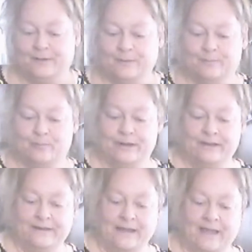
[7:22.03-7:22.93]
Oh boy.
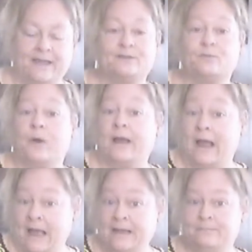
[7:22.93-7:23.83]
Yeah, hence why
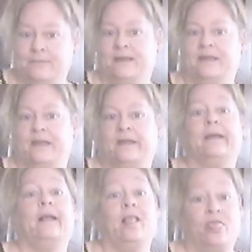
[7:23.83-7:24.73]
I'm making
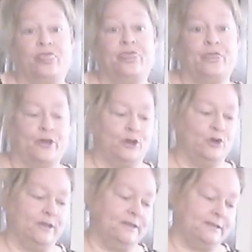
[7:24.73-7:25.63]
the
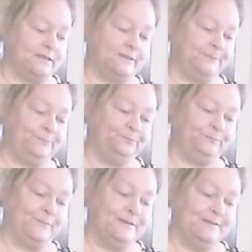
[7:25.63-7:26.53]
cookies.
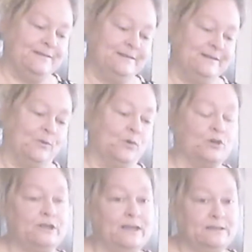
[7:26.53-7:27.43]
Of
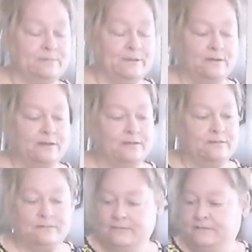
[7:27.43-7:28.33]
course, she has been
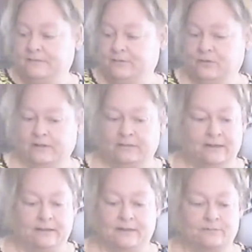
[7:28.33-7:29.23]
cooking
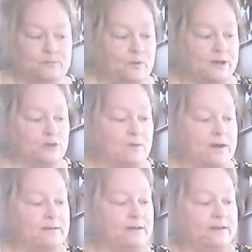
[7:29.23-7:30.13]
lately. If you watch her
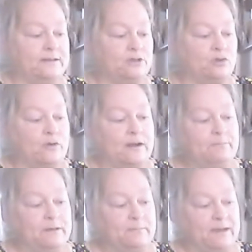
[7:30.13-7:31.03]
on
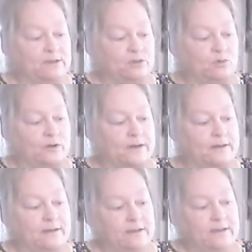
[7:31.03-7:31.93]
Instagram and my
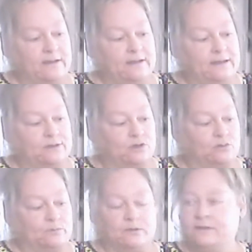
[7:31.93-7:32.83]
story,
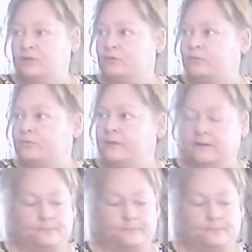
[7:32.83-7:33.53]
what is your thing?